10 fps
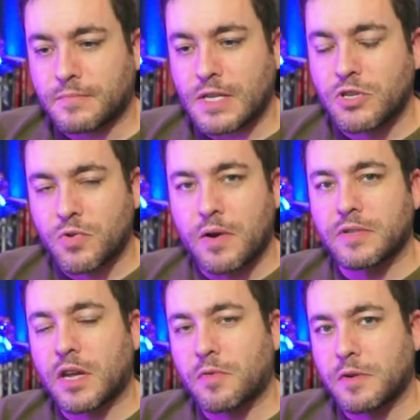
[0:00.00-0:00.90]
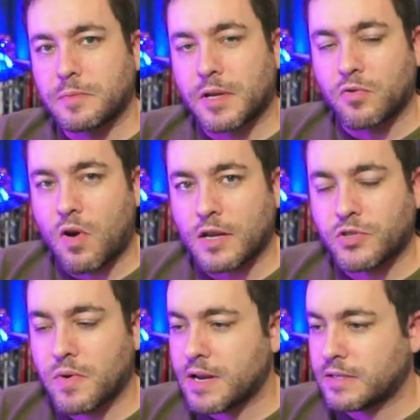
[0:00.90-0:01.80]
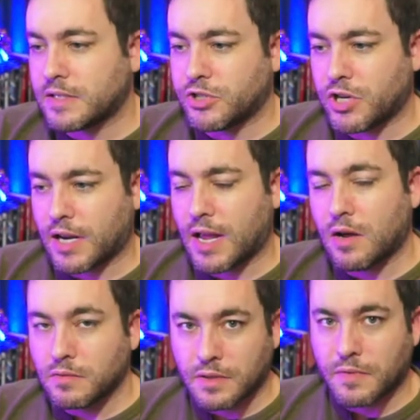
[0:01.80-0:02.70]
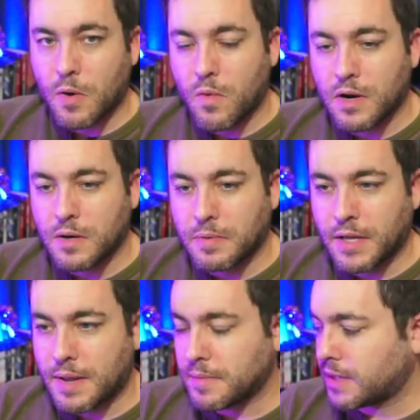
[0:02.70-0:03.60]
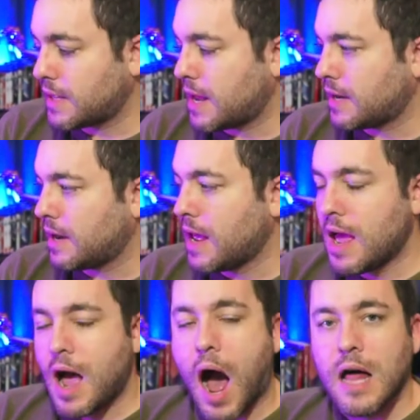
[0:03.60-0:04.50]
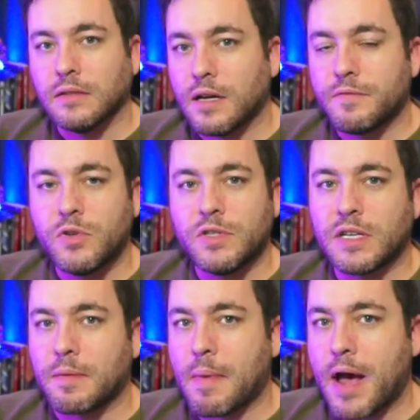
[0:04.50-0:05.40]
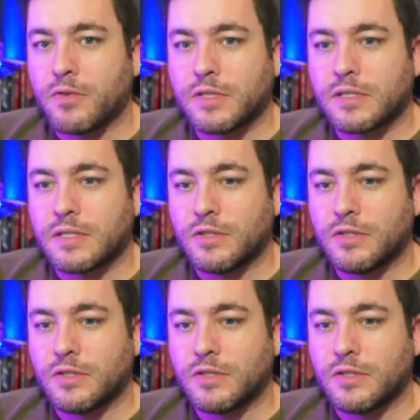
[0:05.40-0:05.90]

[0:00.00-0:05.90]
it's great. It was like when I was playing Cross Rays to check out if I wanted to play a game like that. And I love using a mouse.